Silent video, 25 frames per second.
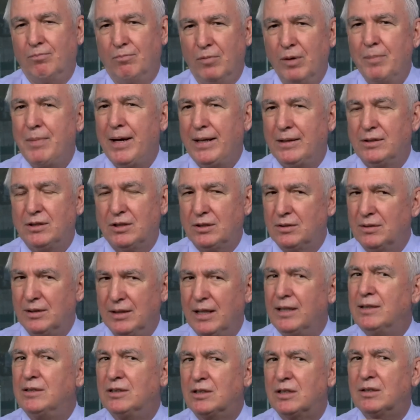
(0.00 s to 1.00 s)
we may
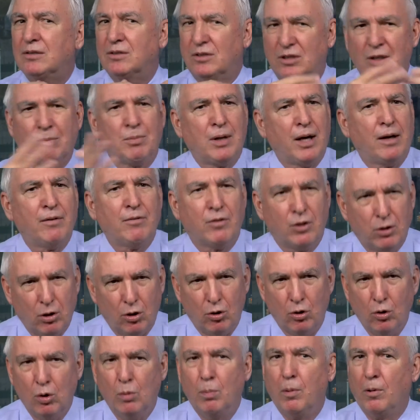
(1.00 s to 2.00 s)
need some kind of
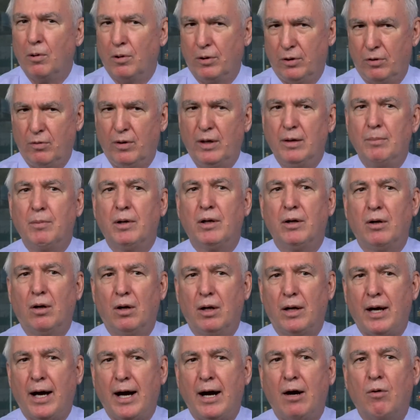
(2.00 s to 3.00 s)
global agreement
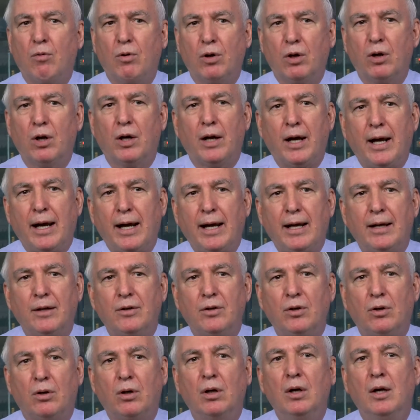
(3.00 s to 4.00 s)
on how we're going to
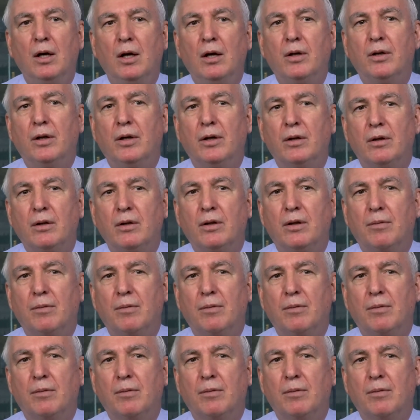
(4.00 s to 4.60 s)
handle the